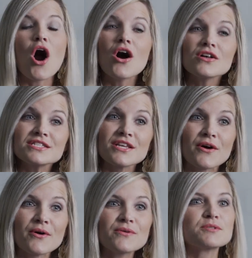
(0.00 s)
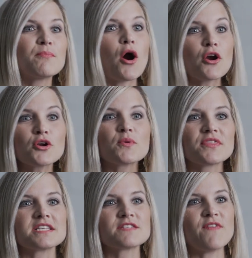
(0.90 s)
Also, to partner
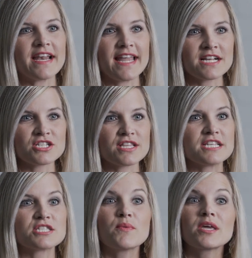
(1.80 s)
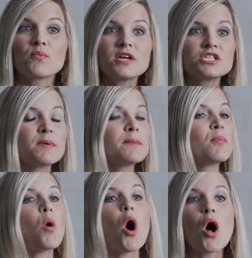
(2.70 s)
with us financially so we can reach
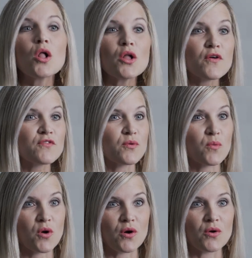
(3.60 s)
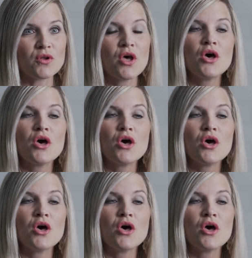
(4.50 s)
people all over the world,